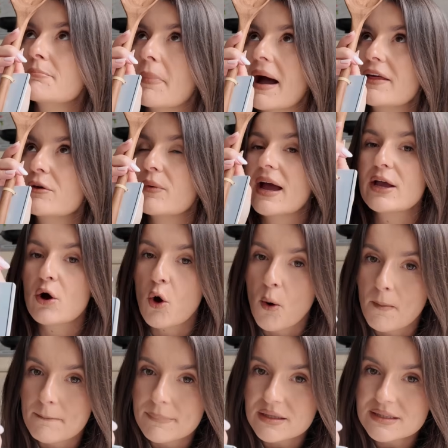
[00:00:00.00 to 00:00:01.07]
By the way,
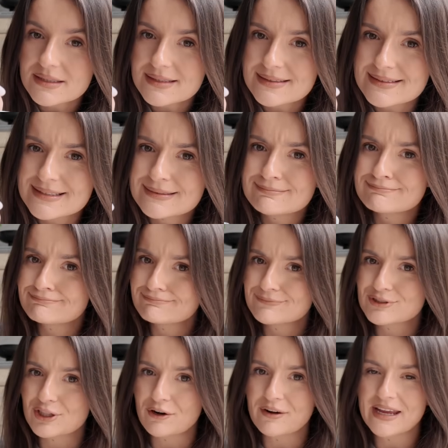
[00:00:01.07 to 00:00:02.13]
humbled.
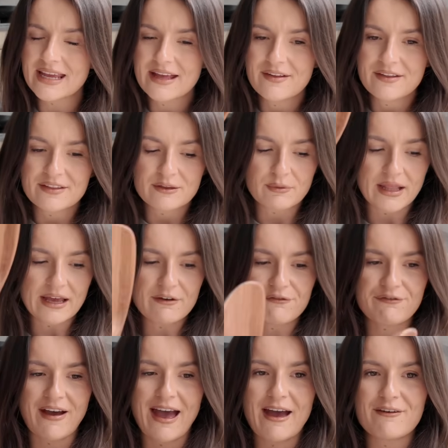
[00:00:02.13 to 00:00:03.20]
Sorry, they were like
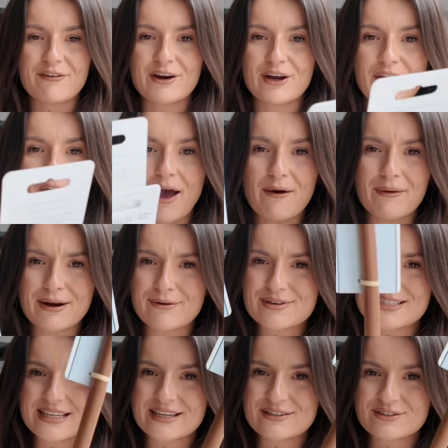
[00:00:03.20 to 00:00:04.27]
£5 a go, and I
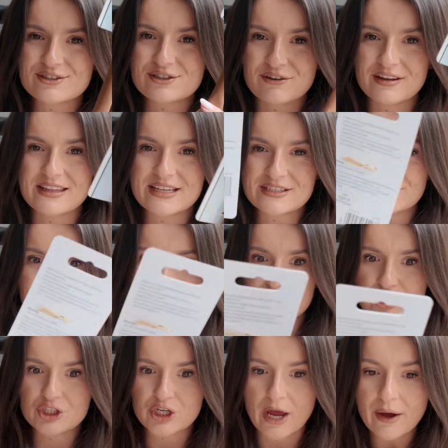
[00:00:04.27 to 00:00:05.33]
was thinking, sorry, these are for
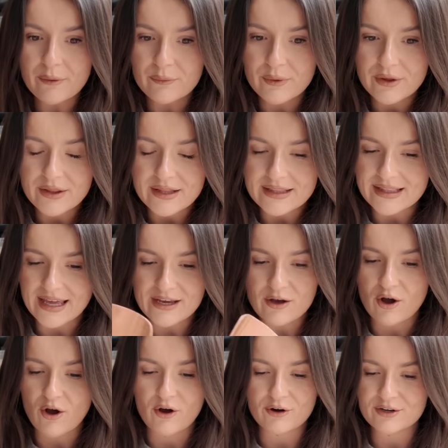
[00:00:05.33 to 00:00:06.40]
show. Like,
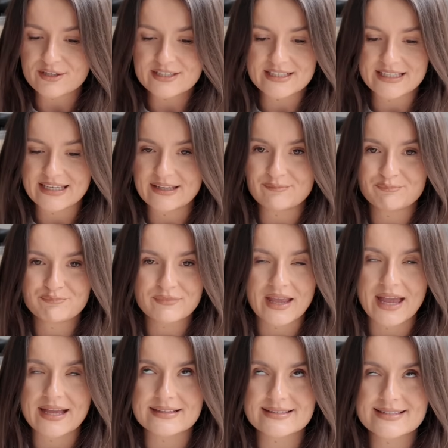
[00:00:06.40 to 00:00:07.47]
honestly,
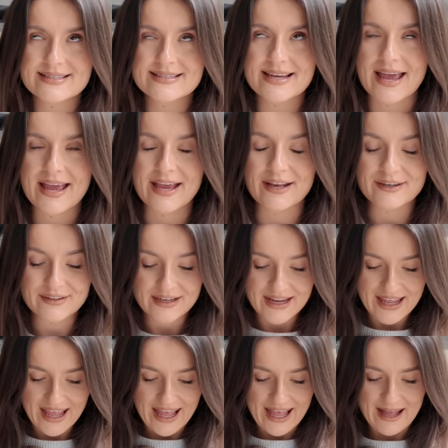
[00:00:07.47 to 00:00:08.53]
insane.
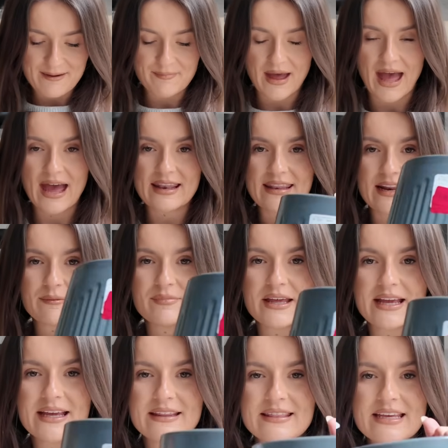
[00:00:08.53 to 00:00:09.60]
And then I'm
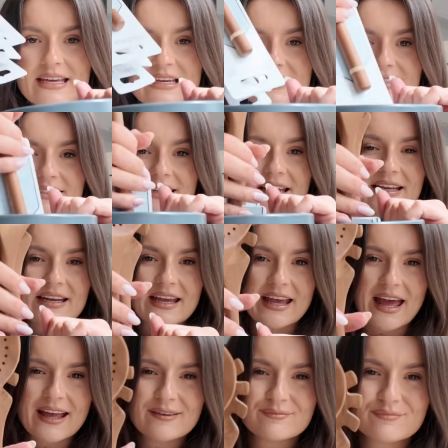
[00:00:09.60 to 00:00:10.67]
thinking these in here.